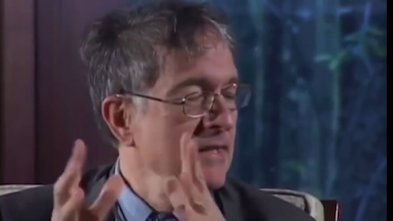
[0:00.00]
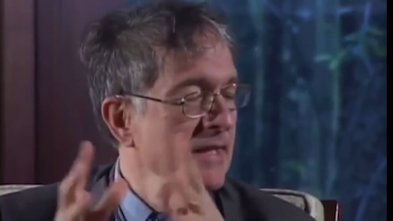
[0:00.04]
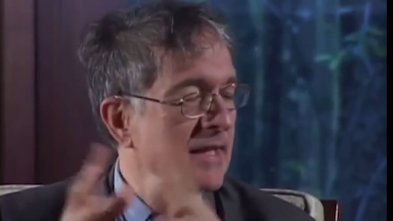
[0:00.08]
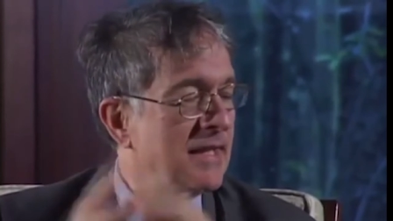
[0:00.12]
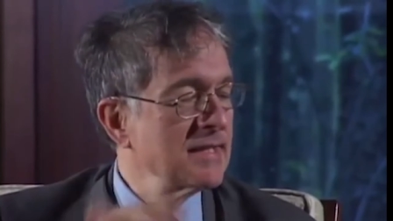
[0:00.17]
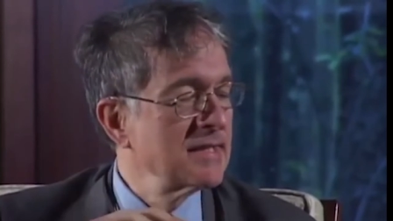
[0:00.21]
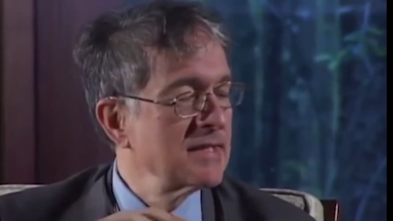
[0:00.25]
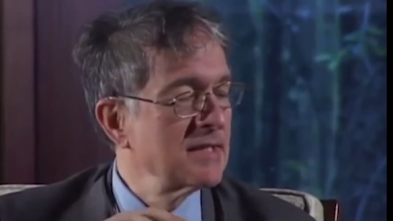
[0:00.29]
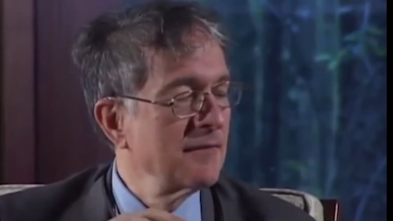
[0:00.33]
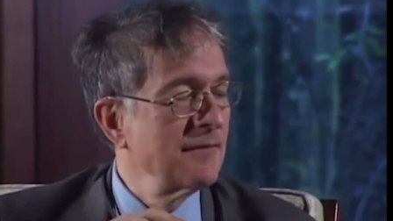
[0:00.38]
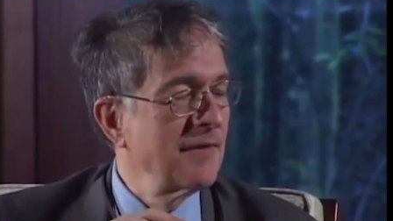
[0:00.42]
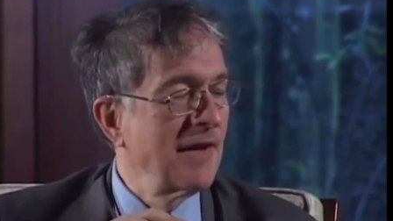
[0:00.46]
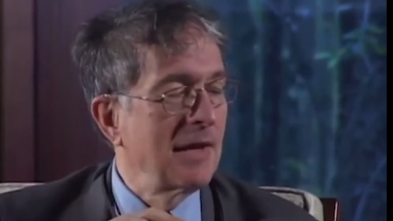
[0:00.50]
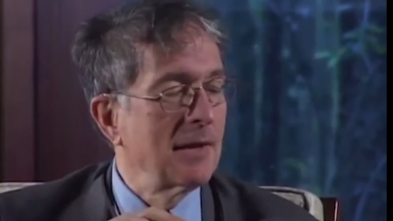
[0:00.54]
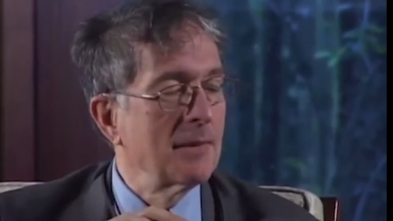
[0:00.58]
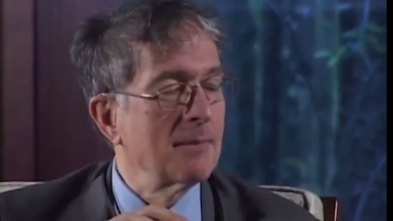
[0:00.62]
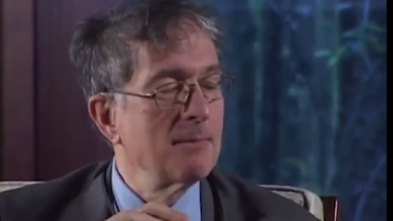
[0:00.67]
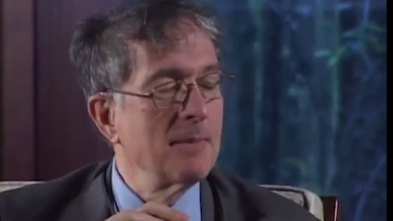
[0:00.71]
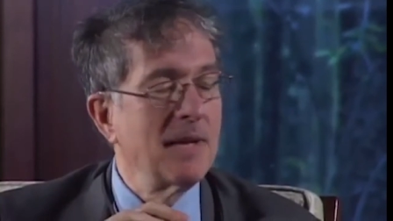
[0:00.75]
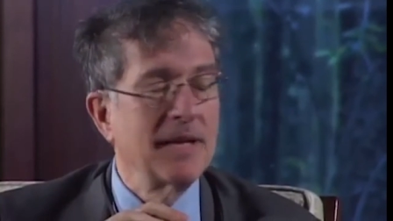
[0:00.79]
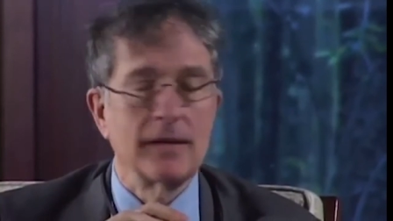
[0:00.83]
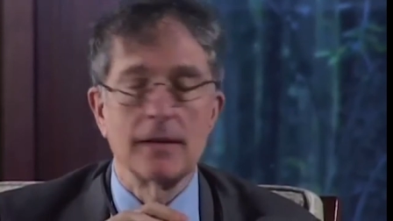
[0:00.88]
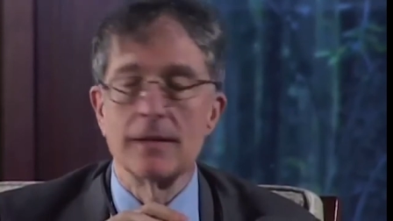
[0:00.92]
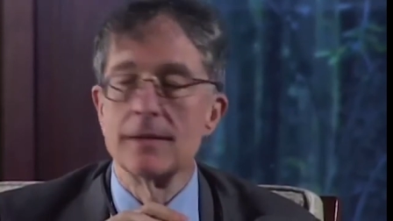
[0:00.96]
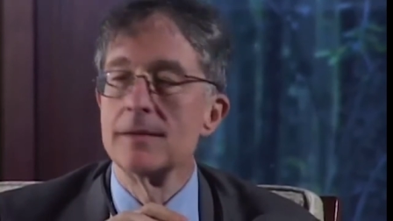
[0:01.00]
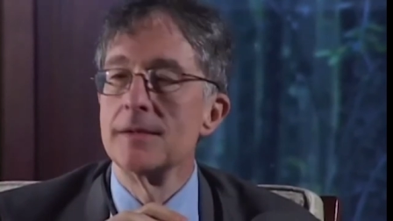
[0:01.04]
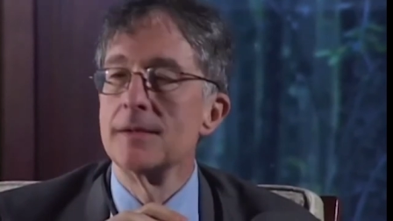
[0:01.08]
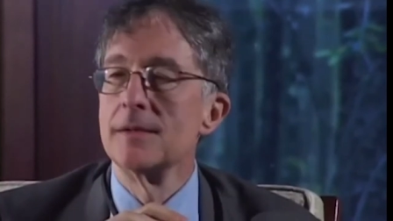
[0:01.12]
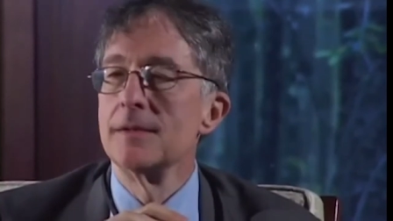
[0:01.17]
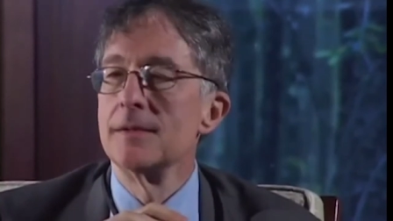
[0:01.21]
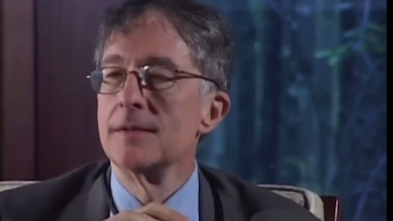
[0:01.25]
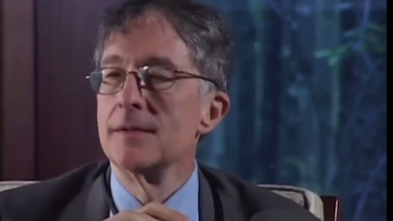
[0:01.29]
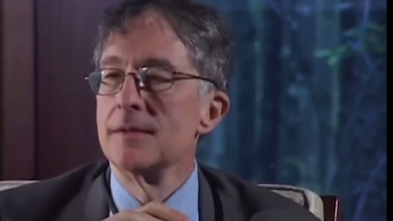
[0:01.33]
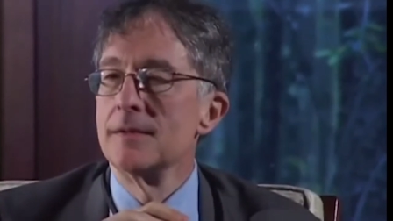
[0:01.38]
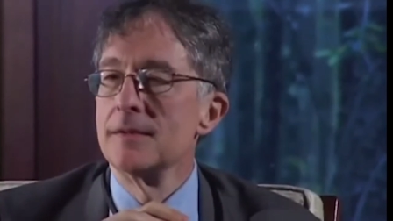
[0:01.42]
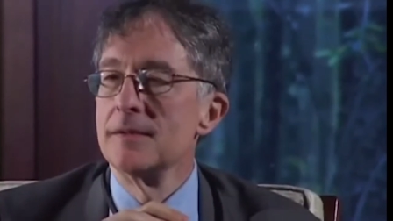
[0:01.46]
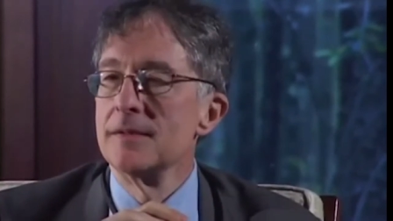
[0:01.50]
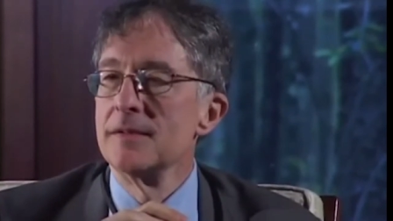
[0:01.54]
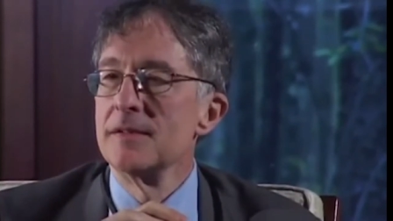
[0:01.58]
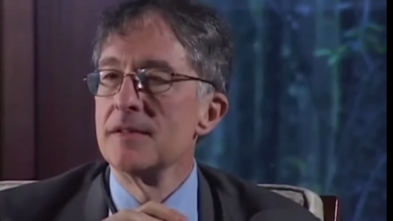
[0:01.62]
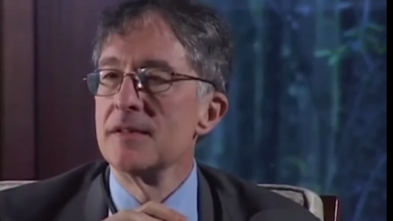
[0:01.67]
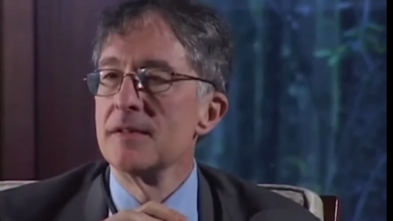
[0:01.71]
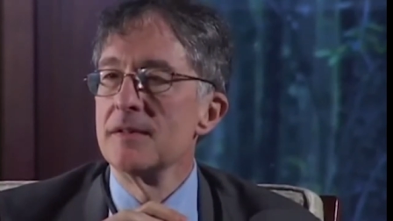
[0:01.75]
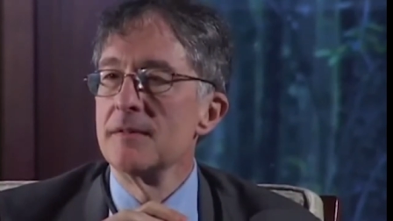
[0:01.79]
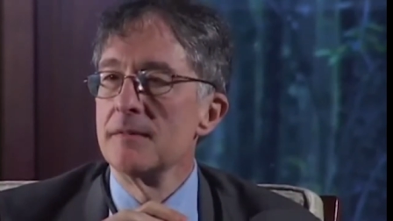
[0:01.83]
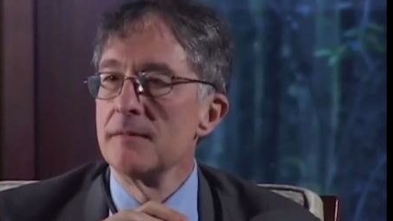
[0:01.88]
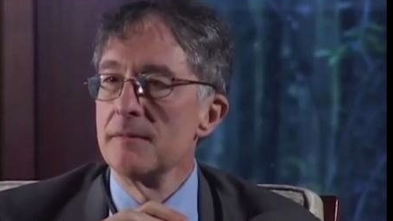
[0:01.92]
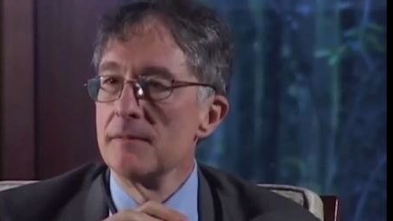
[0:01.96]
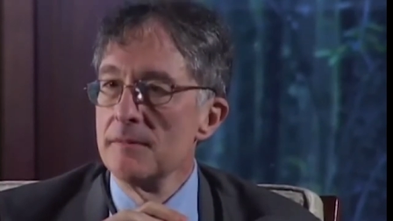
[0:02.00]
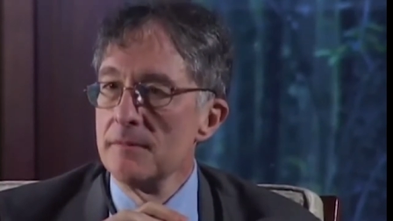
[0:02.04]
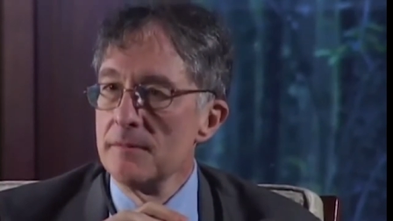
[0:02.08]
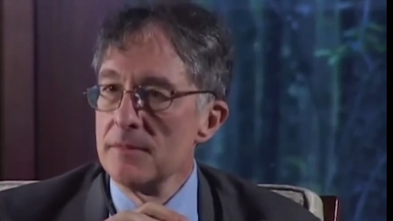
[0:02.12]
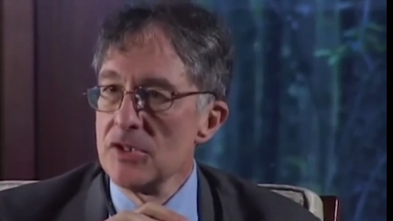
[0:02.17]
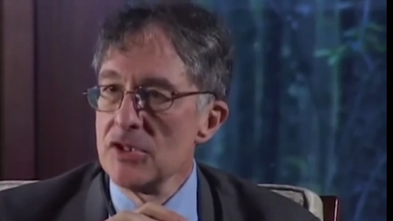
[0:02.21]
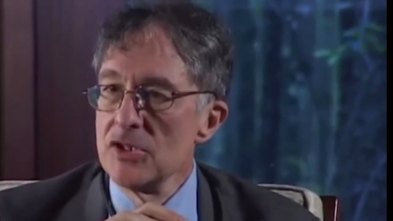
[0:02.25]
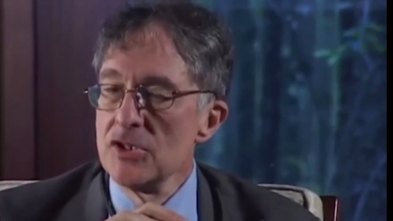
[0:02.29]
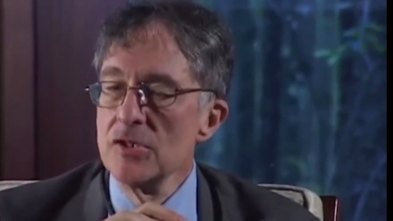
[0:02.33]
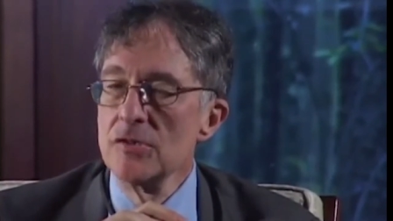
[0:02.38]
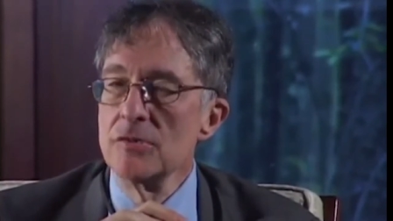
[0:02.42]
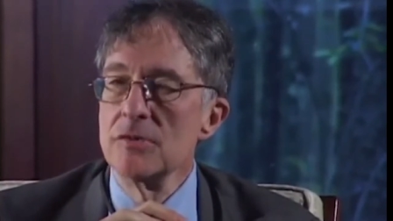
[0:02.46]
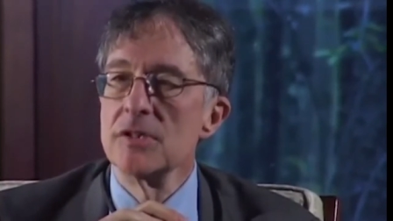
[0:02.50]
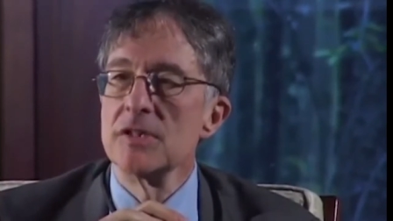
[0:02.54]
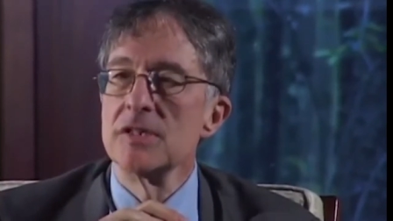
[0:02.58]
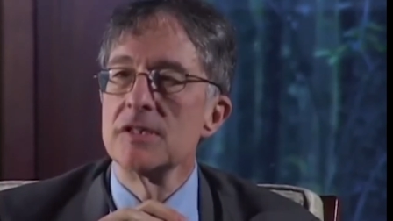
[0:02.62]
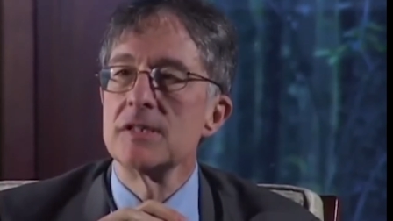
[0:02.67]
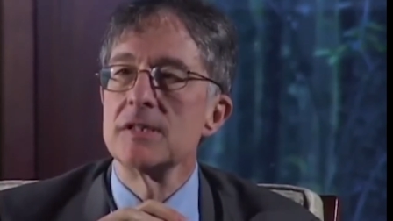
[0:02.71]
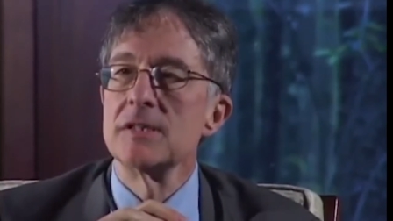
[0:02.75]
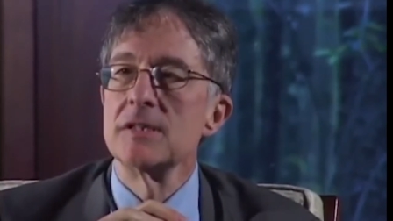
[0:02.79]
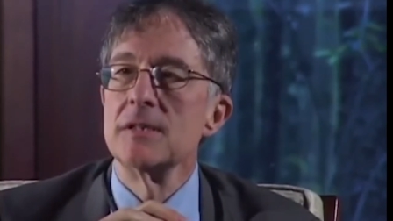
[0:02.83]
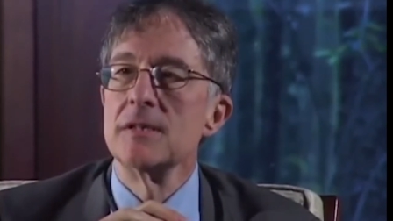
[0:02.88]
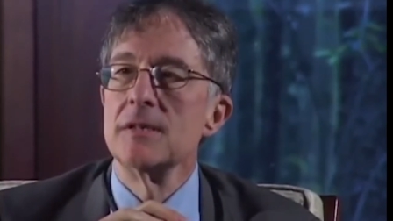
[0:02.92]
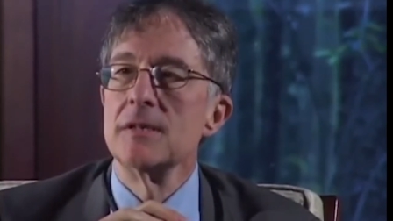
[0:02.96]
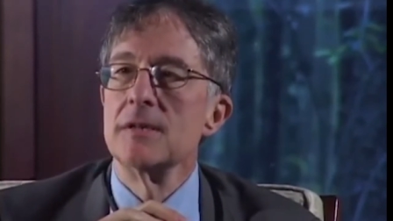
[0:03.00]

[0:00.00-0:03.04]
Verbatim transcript: as developmental students.